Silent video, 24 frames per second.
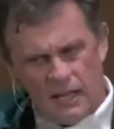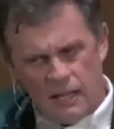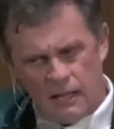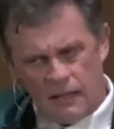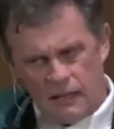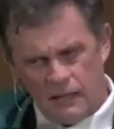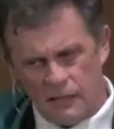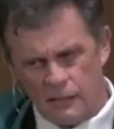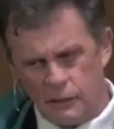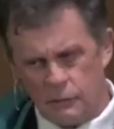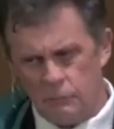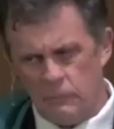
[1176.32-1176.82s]

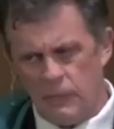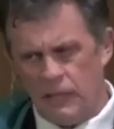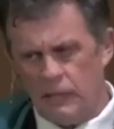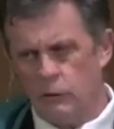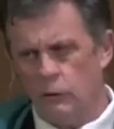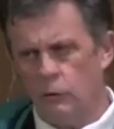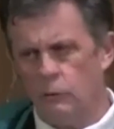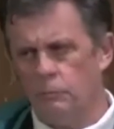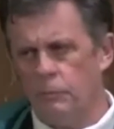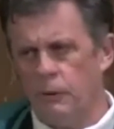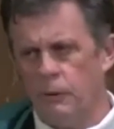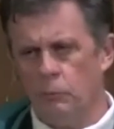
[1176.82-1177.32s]
this may
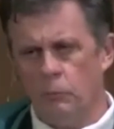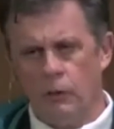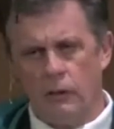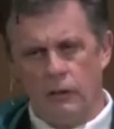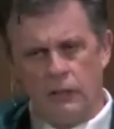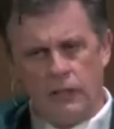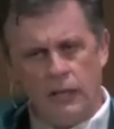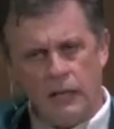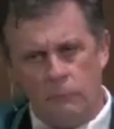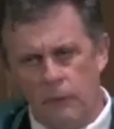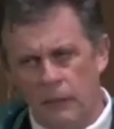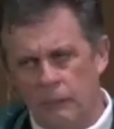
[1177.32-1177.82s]
not be
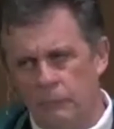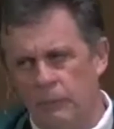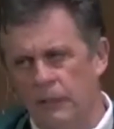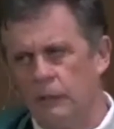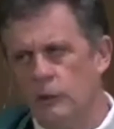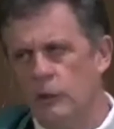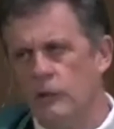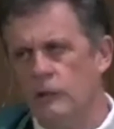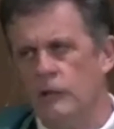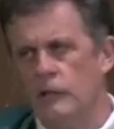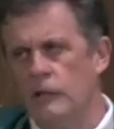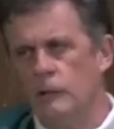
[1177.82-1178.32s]
working, it may be
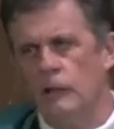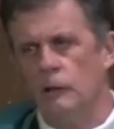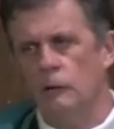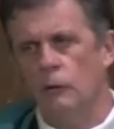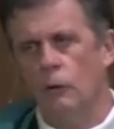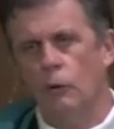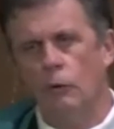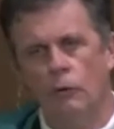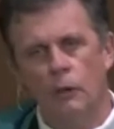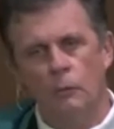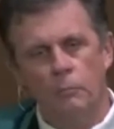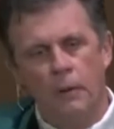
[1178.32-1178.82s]
taking
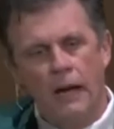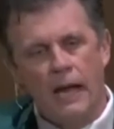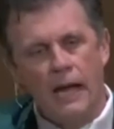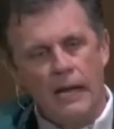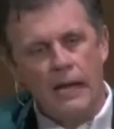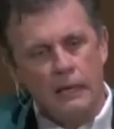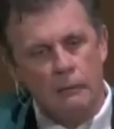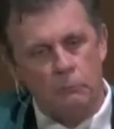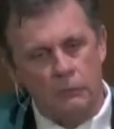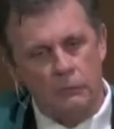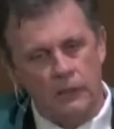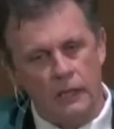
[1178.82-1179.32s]
longer, but I
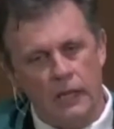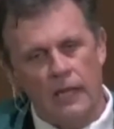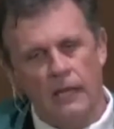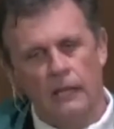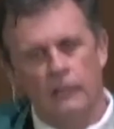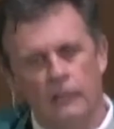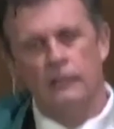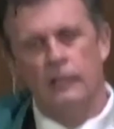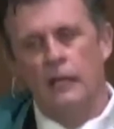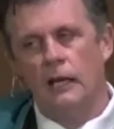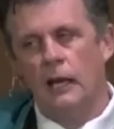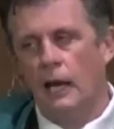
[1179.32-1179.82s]
am
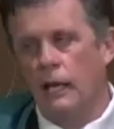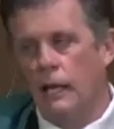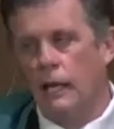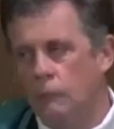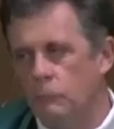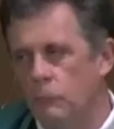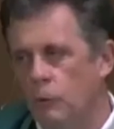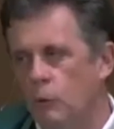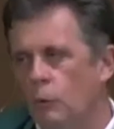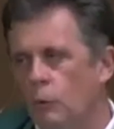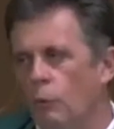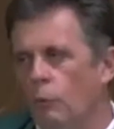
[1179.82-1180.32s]
learning, I
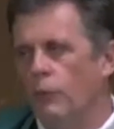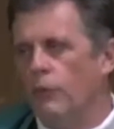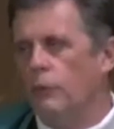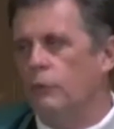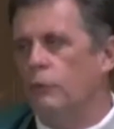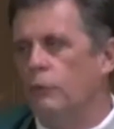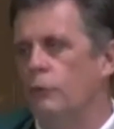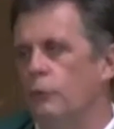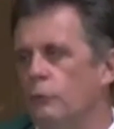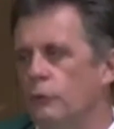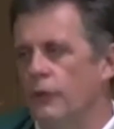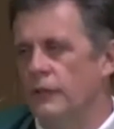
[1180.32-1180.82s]
am growing
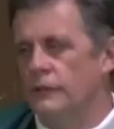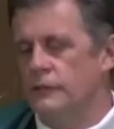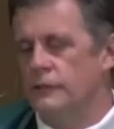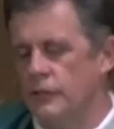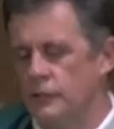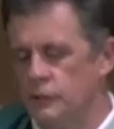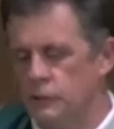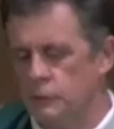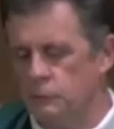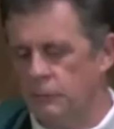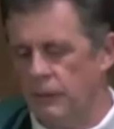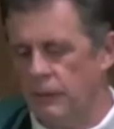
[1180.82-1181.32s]
through this
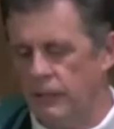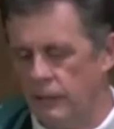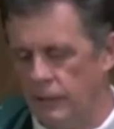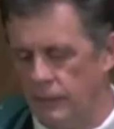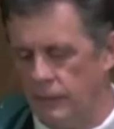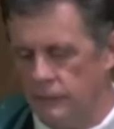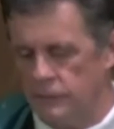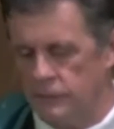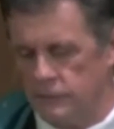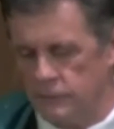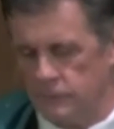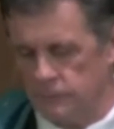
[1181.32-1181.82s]

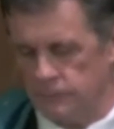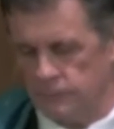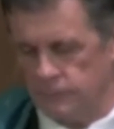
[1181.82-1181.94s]
experience.